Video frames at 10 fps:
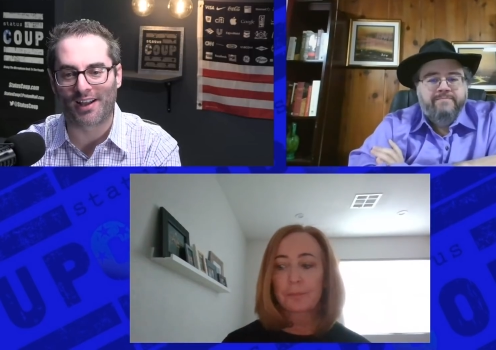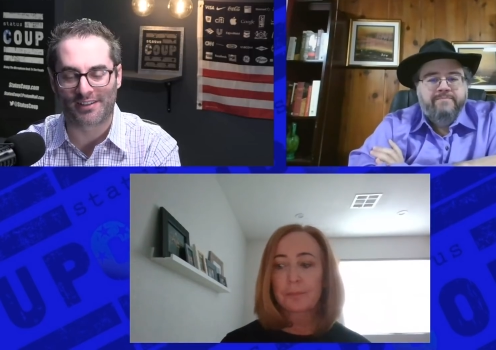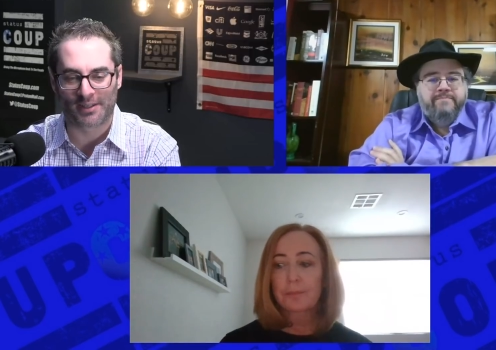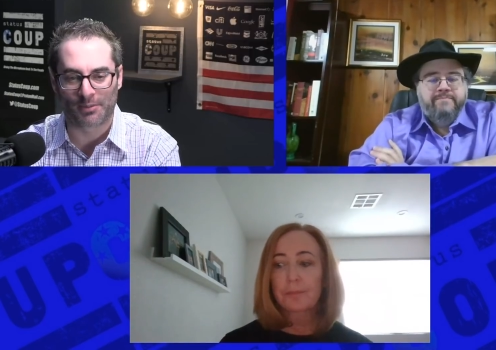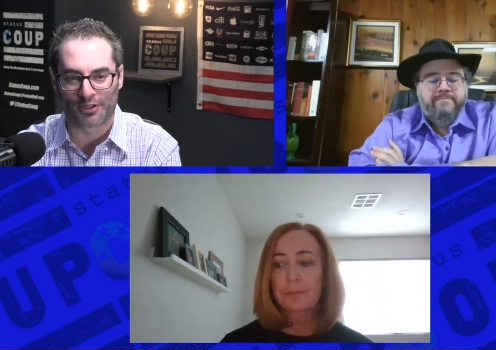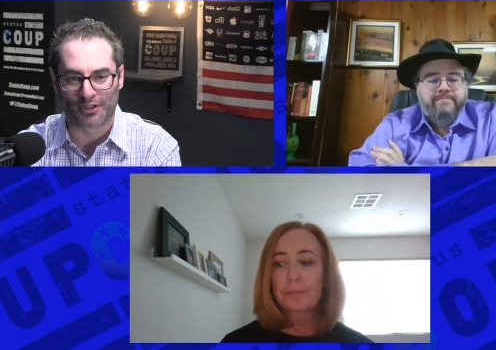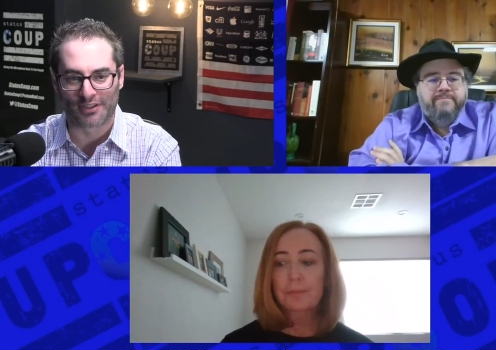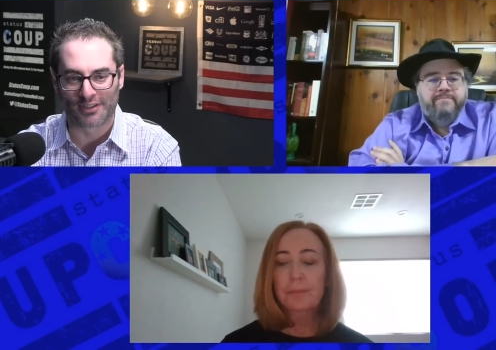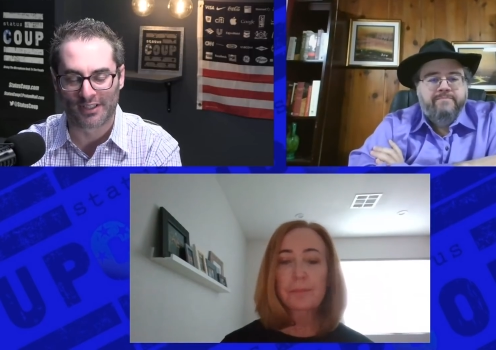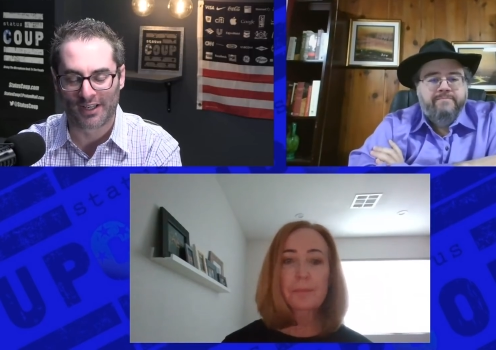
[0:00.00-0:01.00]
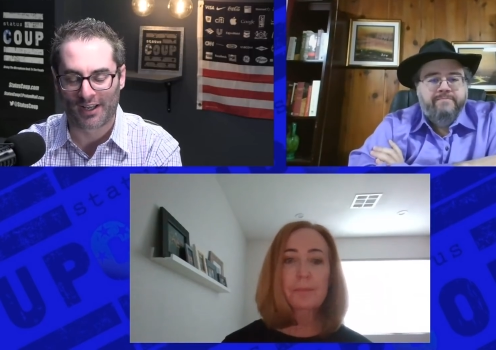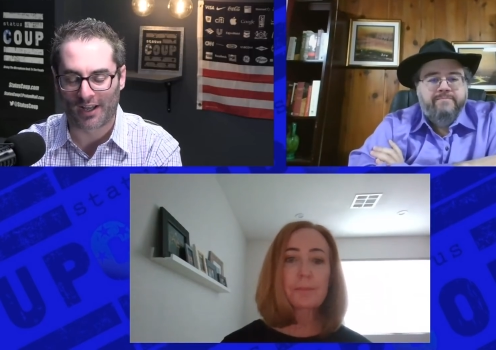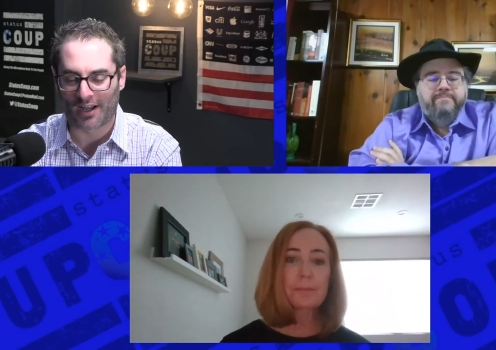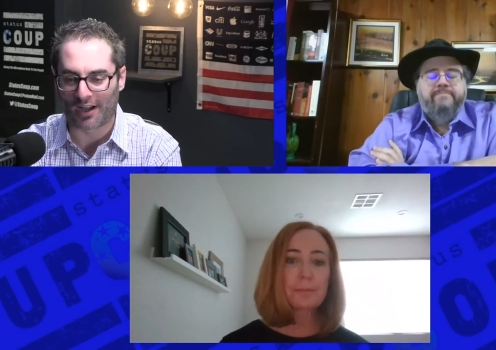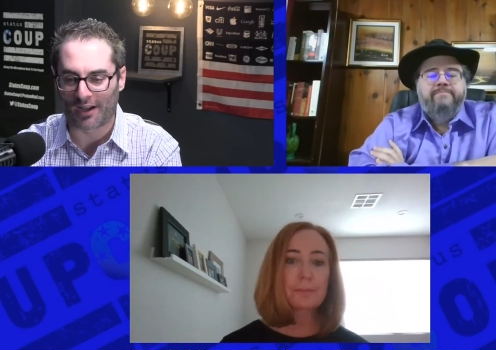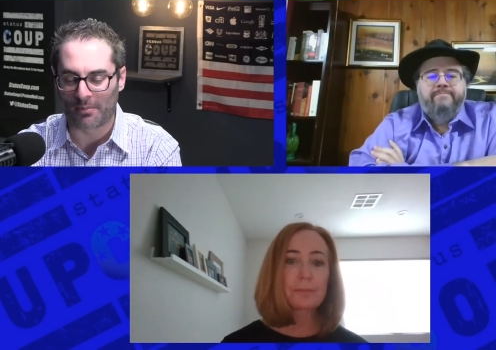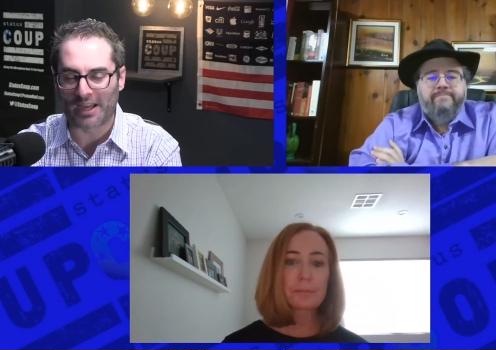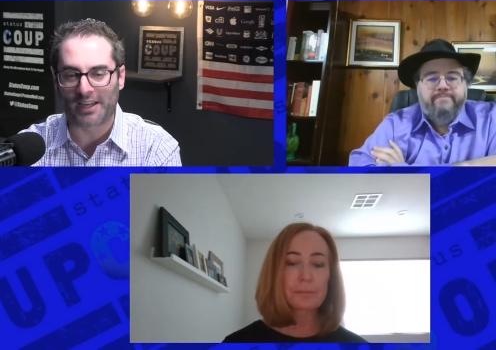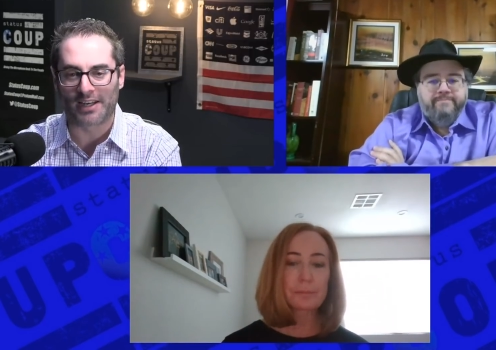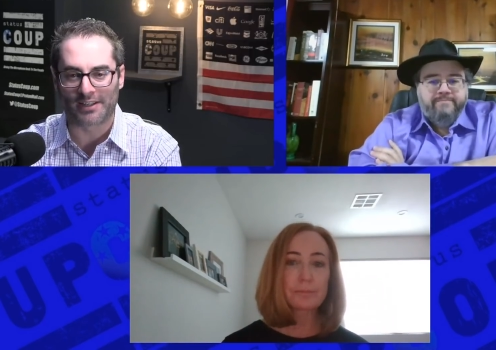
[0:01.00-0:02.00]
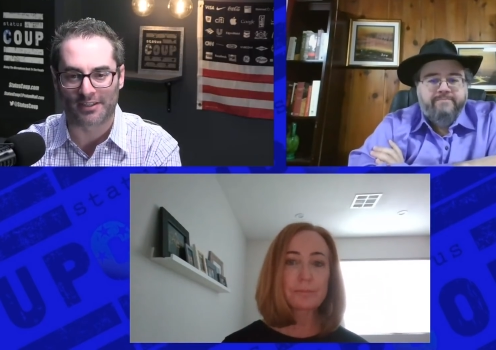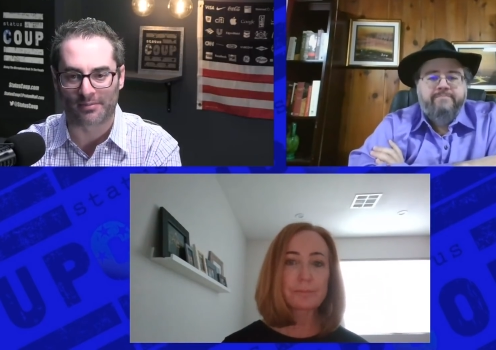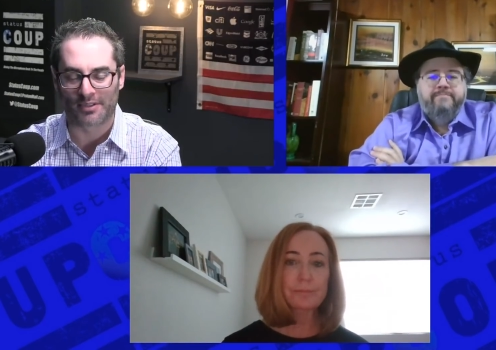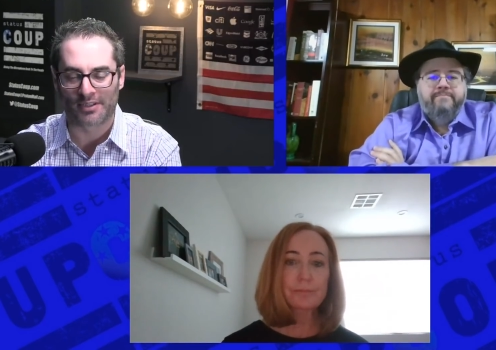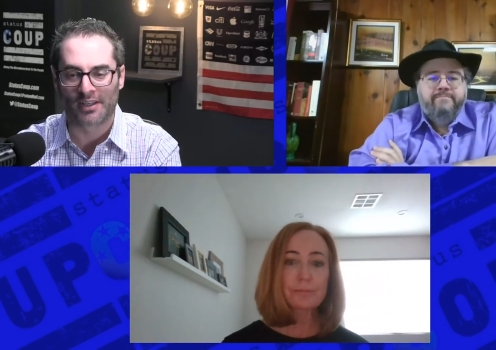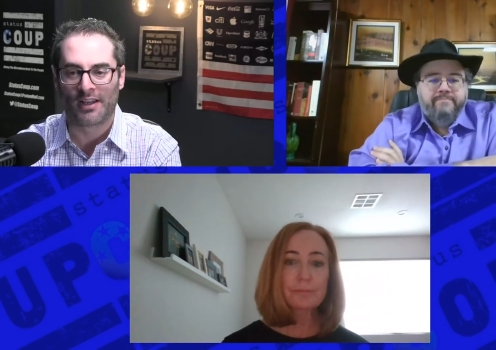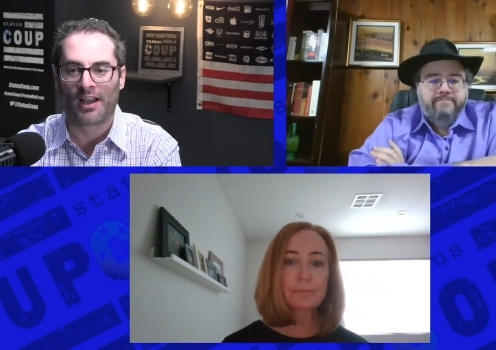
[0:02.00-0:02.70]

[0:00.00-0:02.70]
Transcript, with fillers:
Speaker 1: has similar Uh, mechanisms.